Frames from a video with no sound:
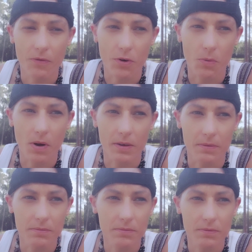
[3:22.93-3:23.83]
for
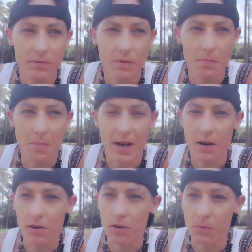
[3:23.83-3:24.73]
one, my
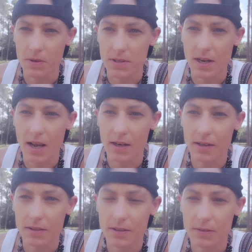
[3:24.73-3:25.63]
uncle was an
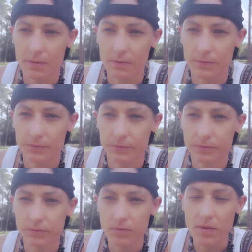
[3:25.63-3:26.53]
addict.
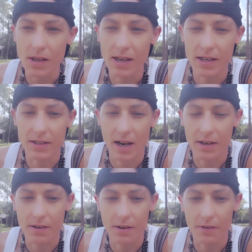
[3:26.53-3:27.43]
He
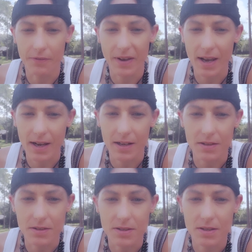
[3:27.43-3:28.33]
died of
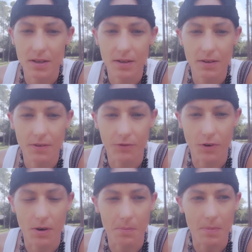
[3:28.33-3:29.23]
AIDS
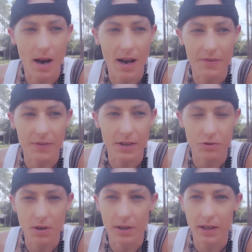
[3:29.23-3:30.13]
from IV
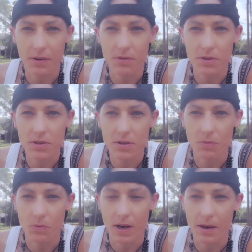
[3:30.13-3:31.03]
drug use
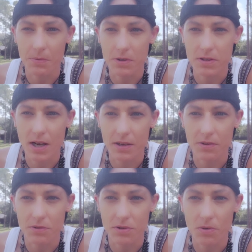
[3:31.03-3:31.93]
when I was 10
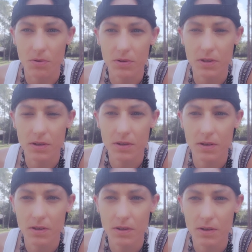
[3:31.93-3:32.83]
years old.
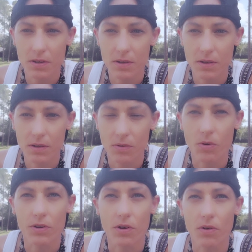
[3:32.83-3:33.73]

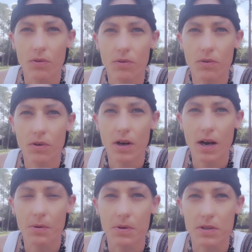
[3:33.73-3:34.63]
Or no,
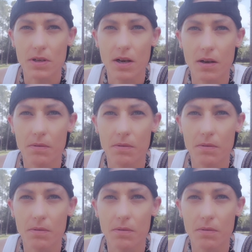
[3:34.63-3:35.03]
I was